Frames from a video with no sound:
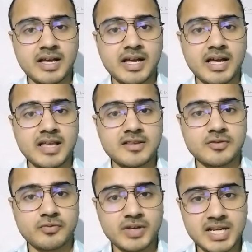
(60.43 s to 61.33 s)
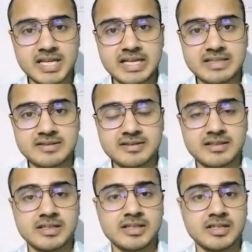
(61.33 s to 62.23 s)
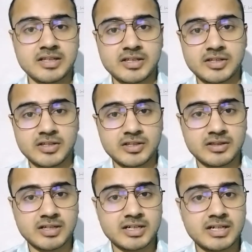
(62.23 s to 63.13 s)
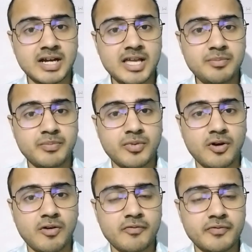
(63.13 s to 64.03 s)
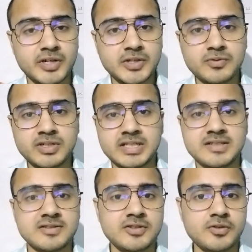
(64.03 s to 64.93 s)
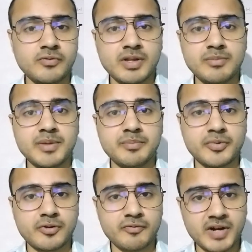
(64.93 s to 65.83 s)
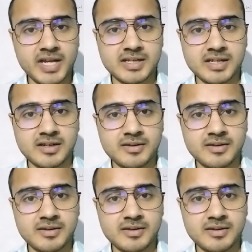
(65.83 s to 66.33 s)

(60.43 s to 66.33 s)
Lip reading: as well as the type of duties you will be provided,